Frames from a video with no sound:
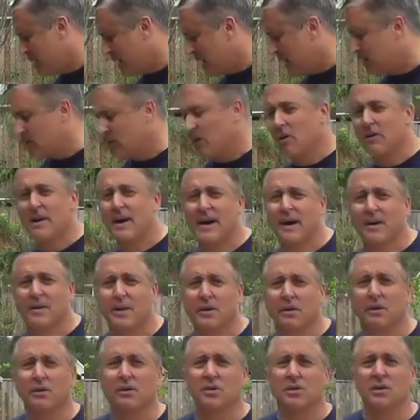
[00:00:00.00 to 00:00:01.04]
that I grow down
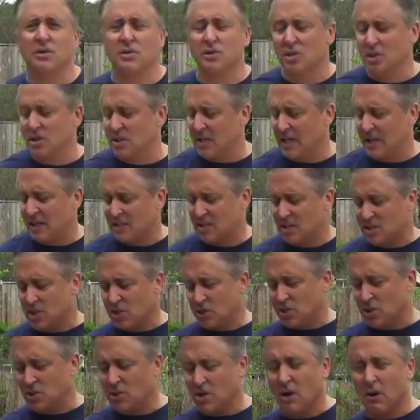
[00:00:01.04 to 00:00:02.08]
here in Houston, Texas,
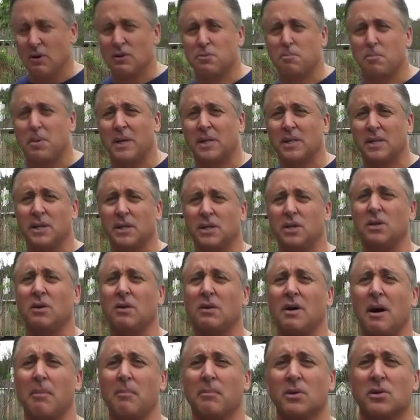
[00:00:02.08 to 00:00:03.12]
as you know, is pickling
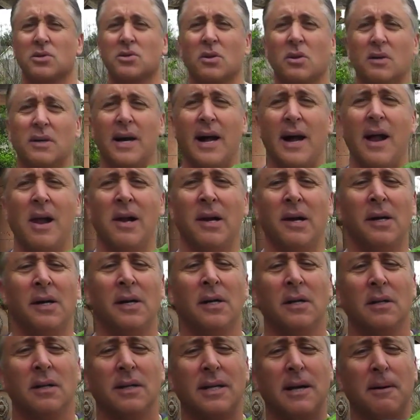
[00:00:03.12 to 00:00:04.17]
cucumbers, okay?
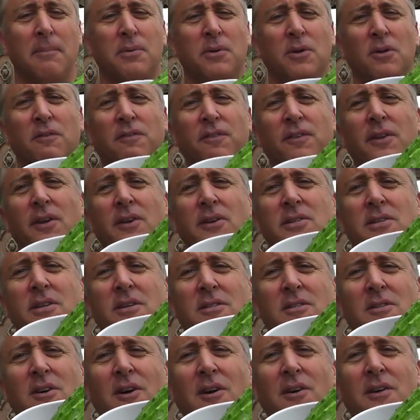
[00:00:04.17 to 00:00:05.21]
Look how beautiful those
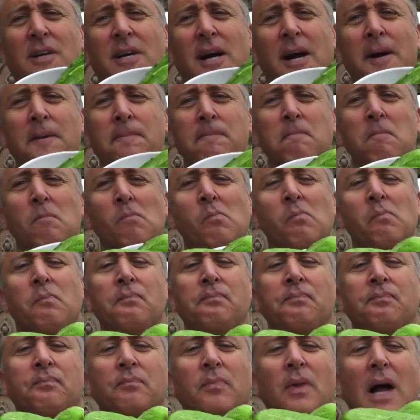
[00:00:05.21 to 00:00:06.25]
things are, okay?
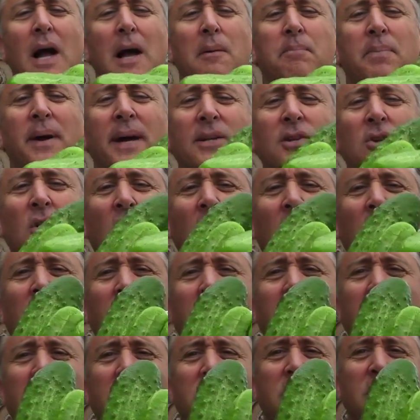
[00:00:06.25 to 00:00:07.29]
I picked all
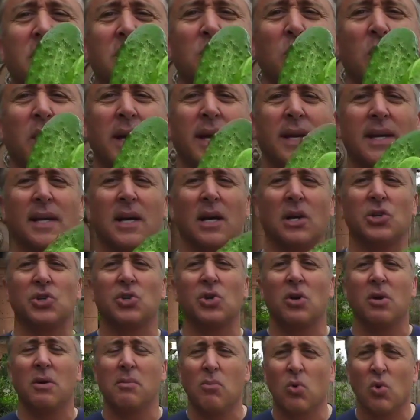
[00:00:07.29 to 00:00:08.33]
these this week, and I'll
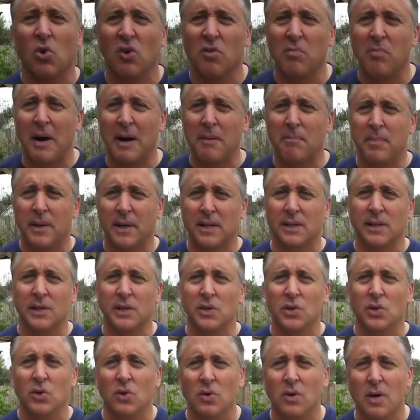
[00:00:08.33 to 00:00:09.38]
show you more of my pickling
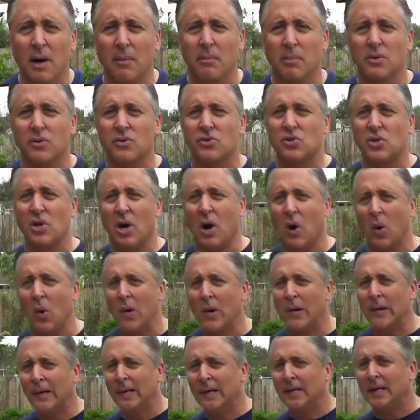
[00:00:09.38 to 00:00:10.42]
cucumbers. So,
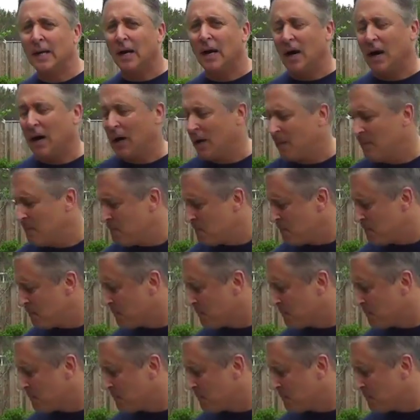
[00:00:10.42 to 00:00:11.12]
uh,